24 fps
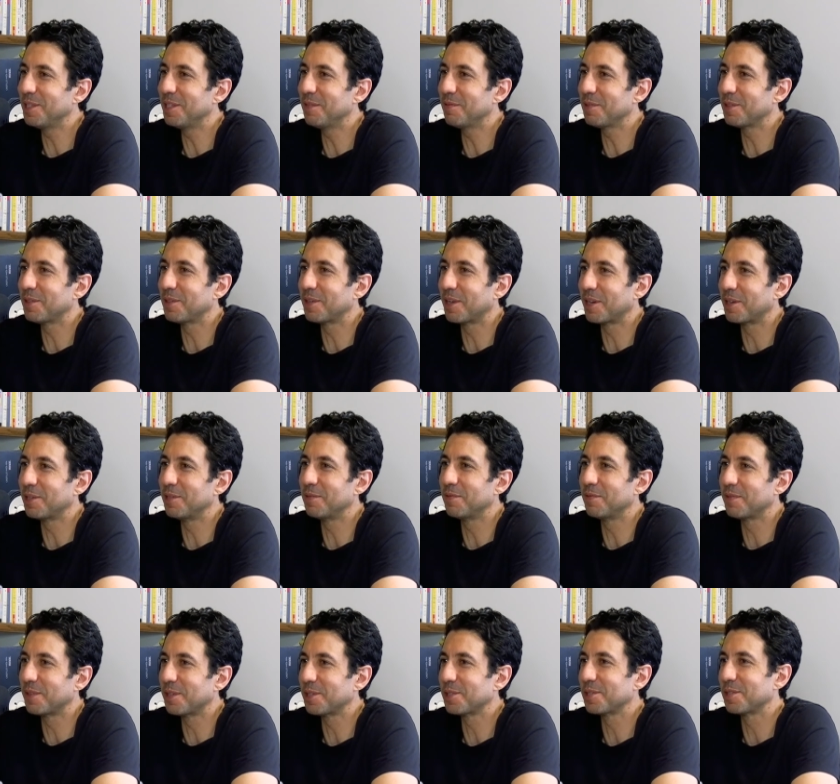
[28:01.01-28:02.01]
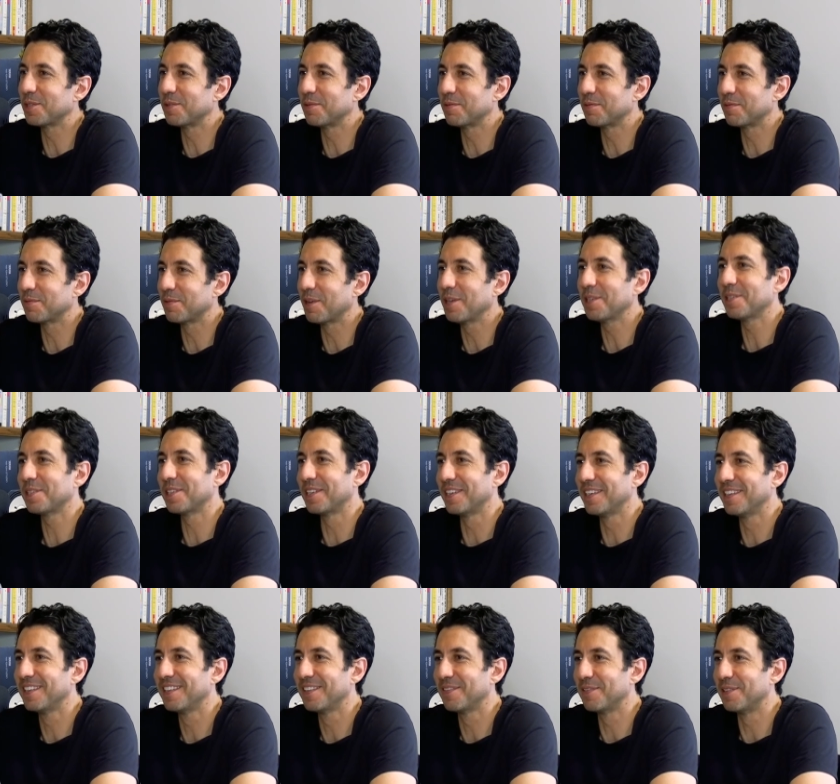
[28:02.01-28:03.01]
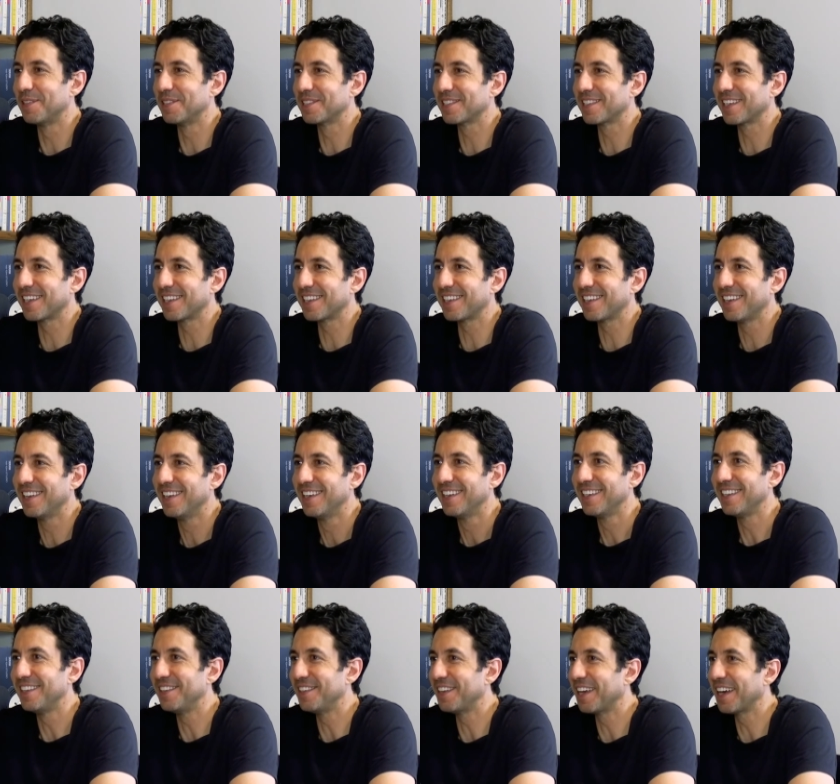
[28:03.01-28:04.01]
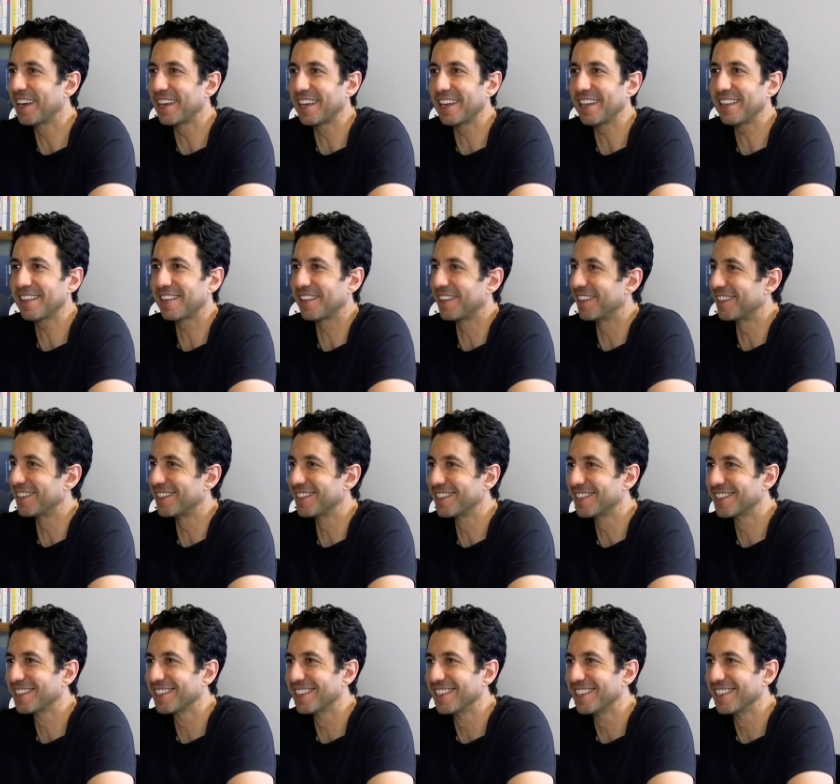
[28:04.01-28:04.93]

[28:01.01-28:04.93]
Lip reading: live in our own version of Russia, where it's like, you can't get things.